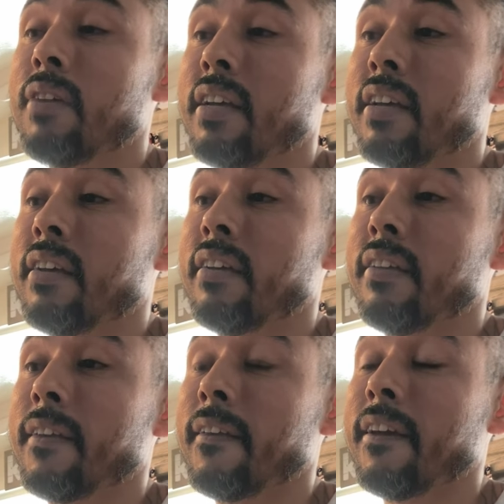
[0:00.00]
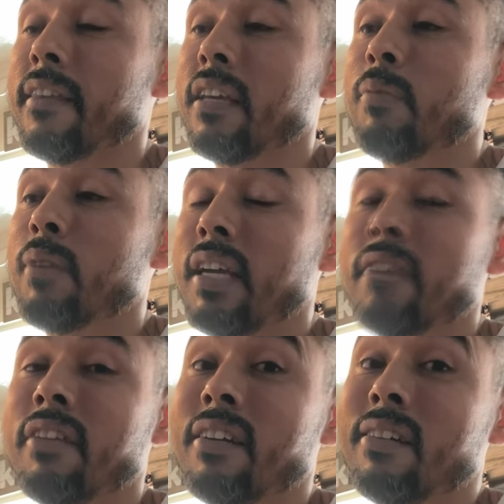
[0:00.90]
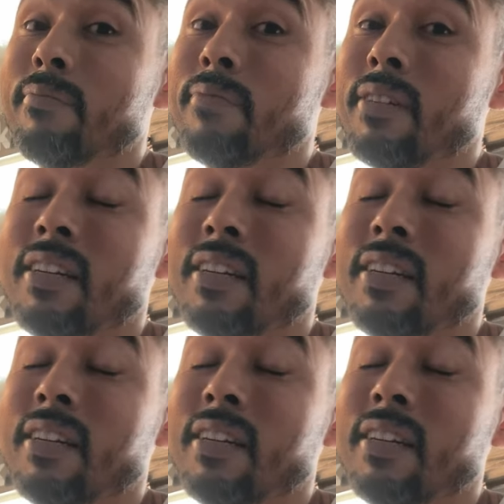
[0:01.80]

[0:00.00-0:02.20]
And I think I'm going to have that up,